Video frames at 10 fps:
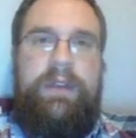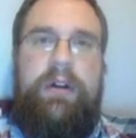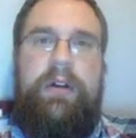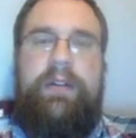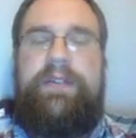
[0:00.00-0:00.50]

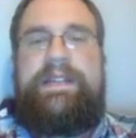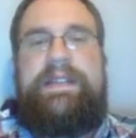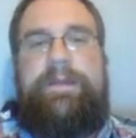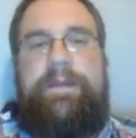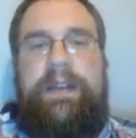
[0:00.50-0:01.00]
all those
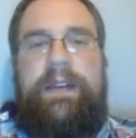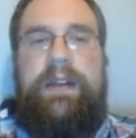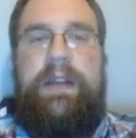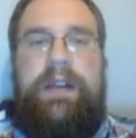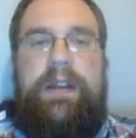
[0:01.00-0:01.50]
different
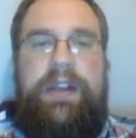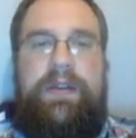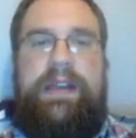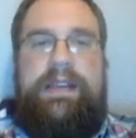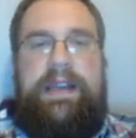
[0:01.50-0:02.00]

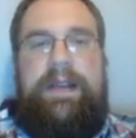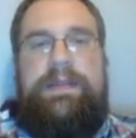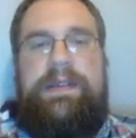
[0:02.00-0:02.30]
unit types.